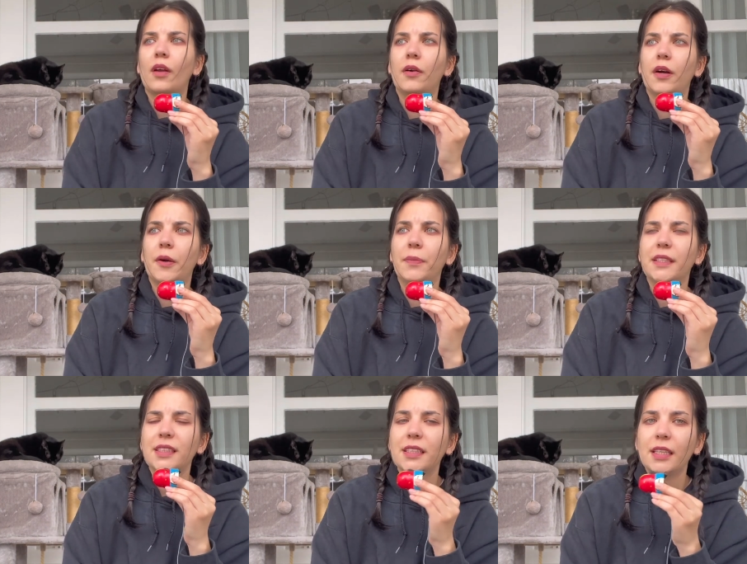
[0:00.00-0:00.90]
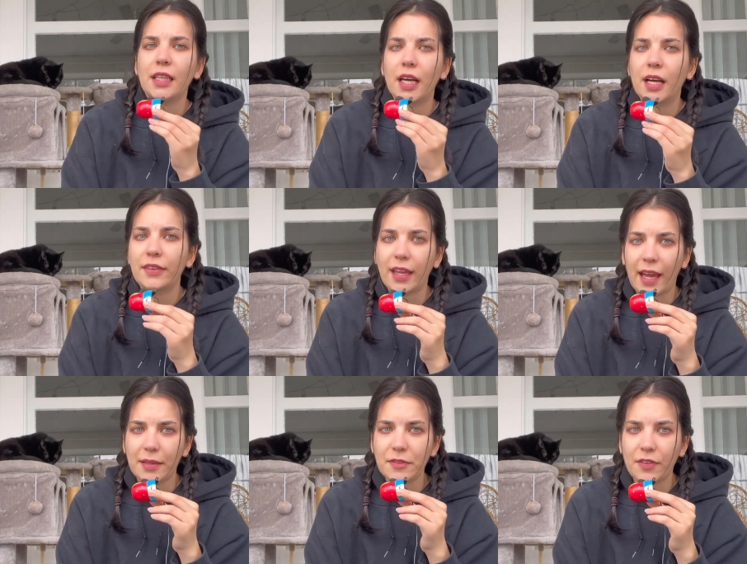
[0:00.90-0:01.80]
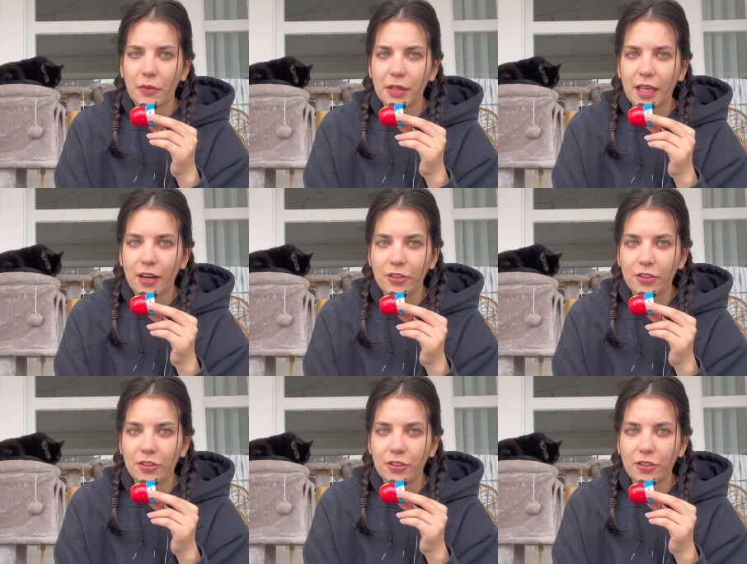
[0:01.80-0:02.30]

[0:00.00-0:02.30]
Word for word: Basically, the Addams Family are